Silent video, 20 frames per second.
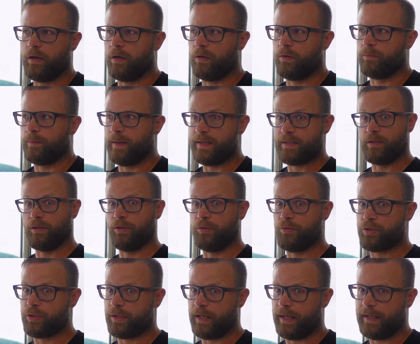
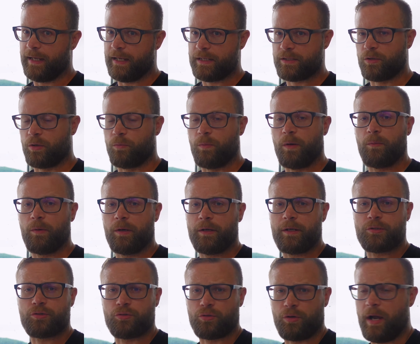resolution, I guess, or what we're
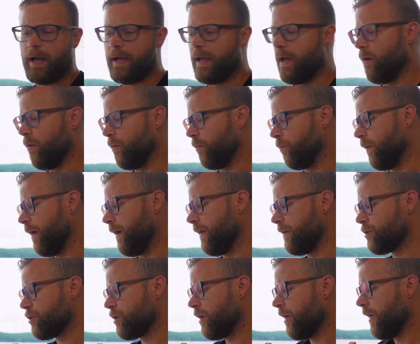going to try out,
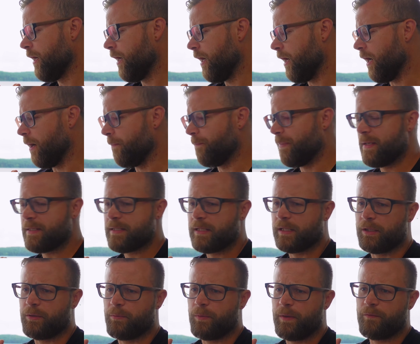which
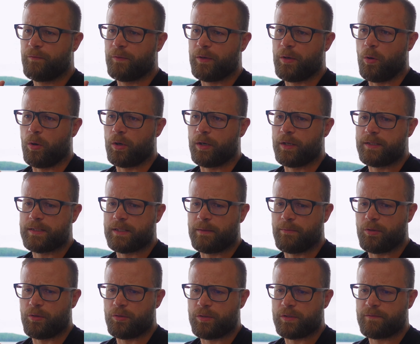basically we've recorded some
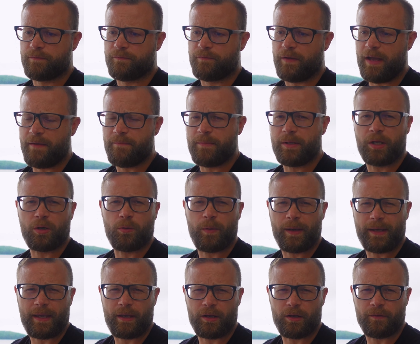of those 5-minute
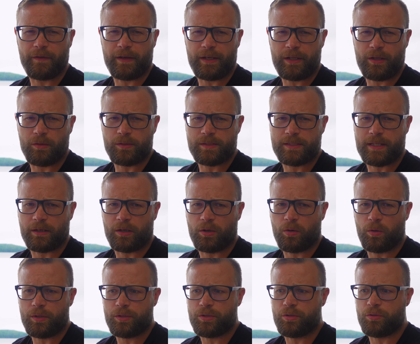quick hitter videos that are
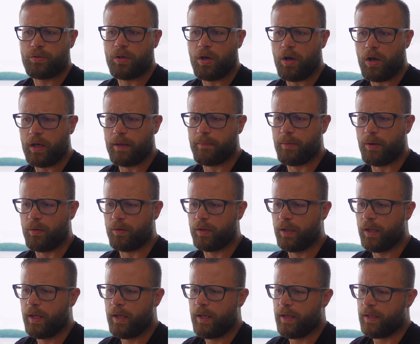going to talk about
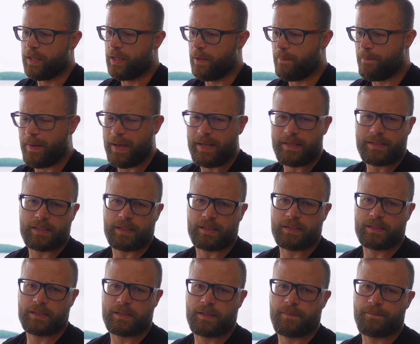the
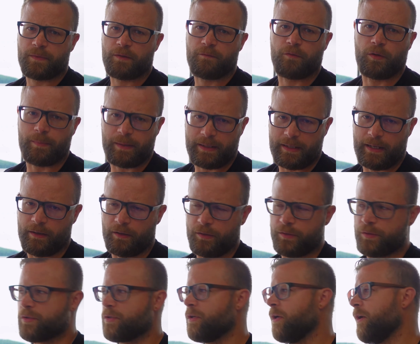basics for
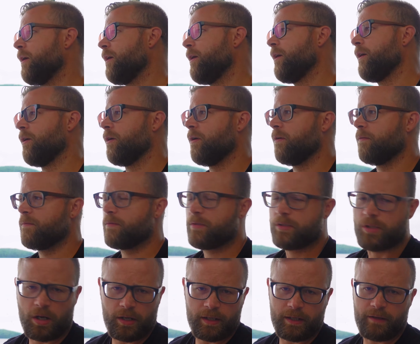beginners.
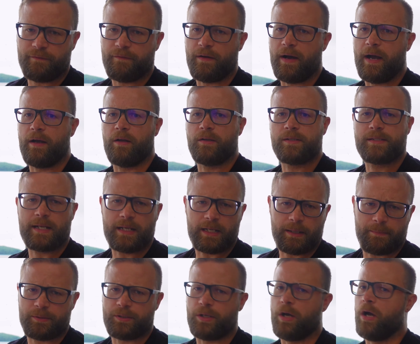Starting a file, setting
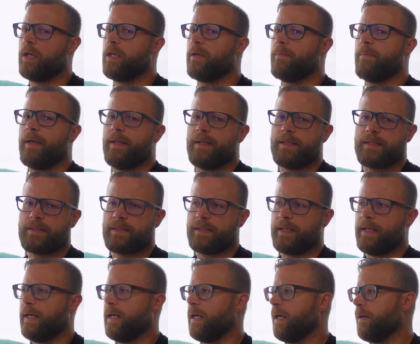up a document,
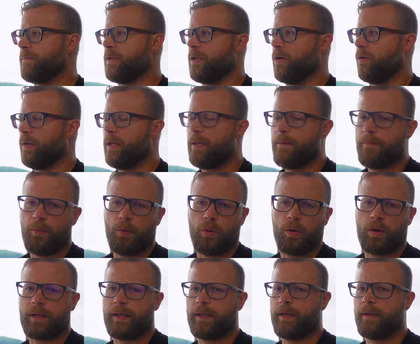
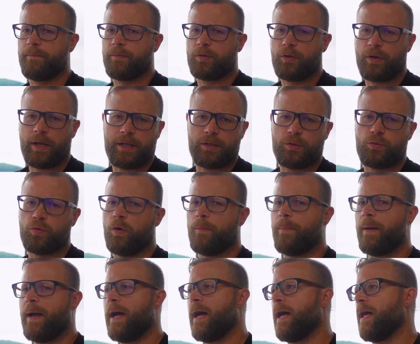importing, creating
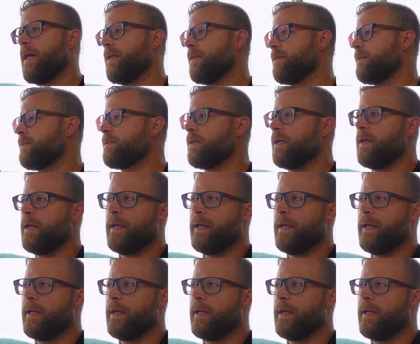toolpaths,